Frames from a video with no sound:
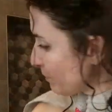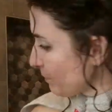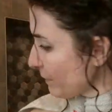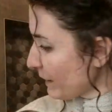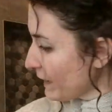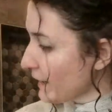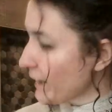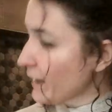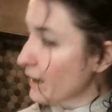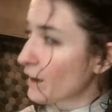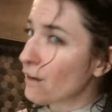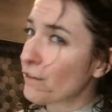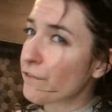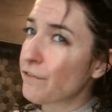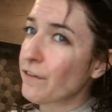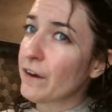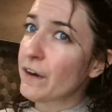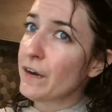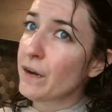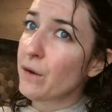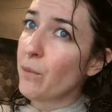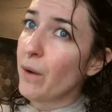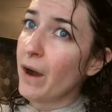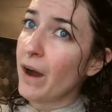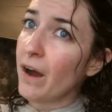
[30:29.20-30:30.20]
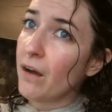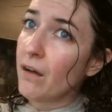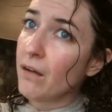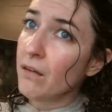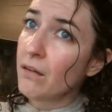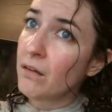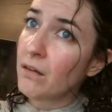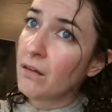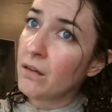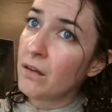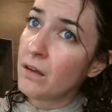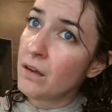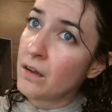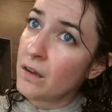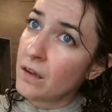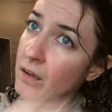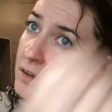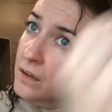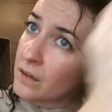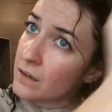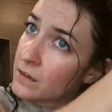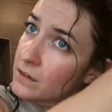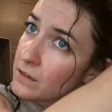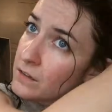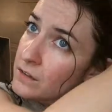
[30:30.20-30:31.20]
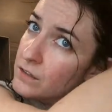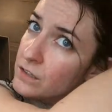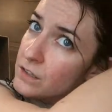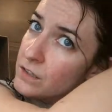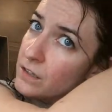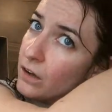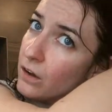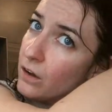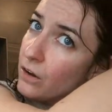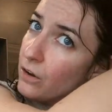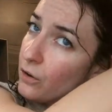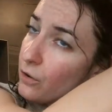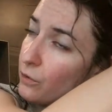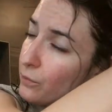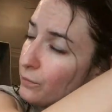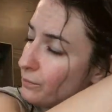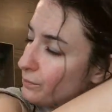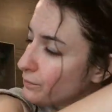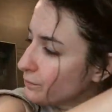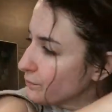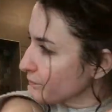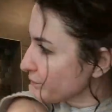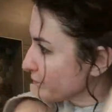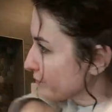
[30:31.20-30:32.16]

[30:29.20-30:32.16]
my hair very well. So